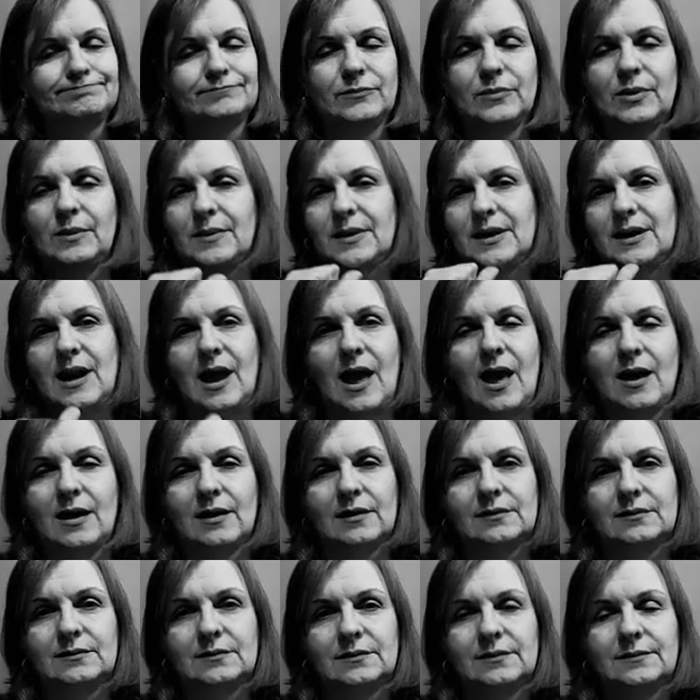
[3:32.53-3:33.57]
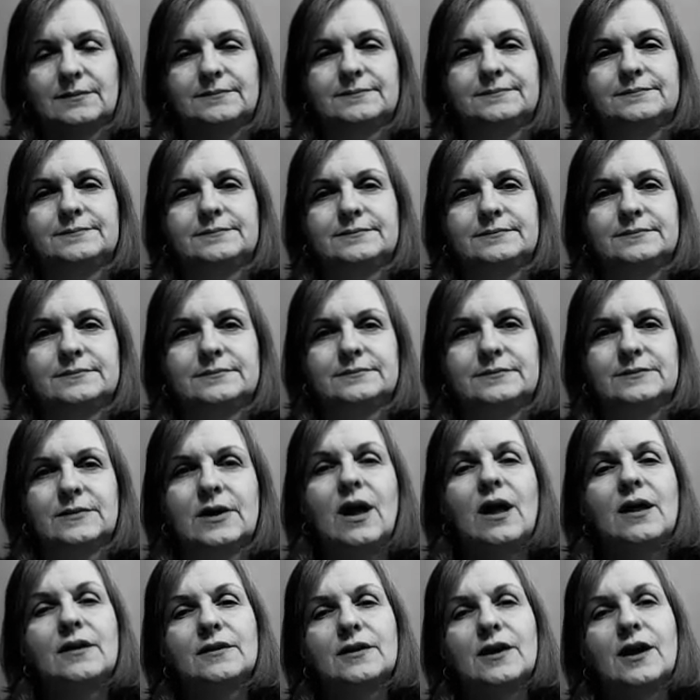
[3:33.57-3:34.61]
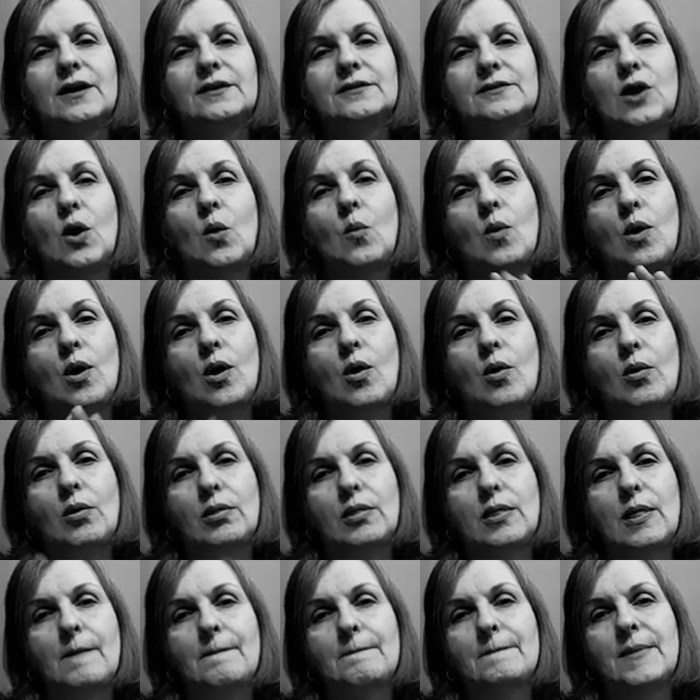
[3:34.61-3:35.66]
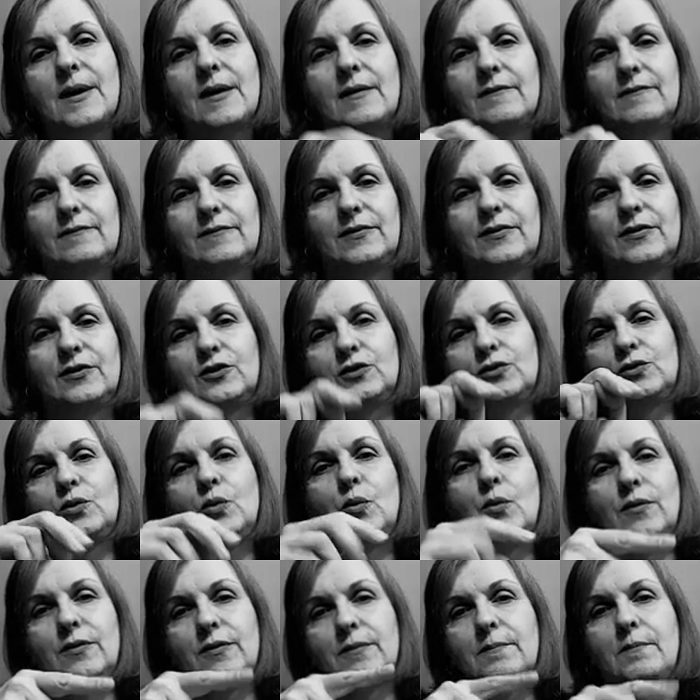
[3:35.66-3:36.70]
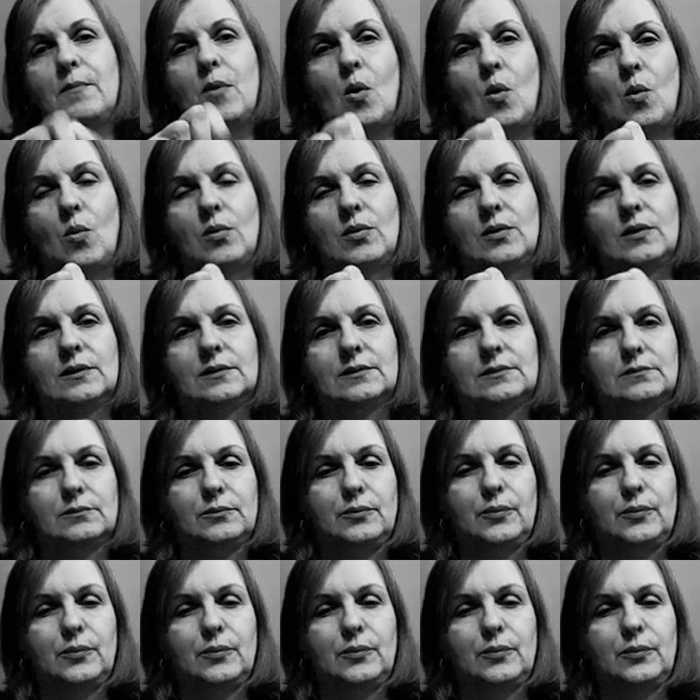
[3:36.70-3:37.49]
Probably not. There's now one over the North Pole as well, extends down through Canada,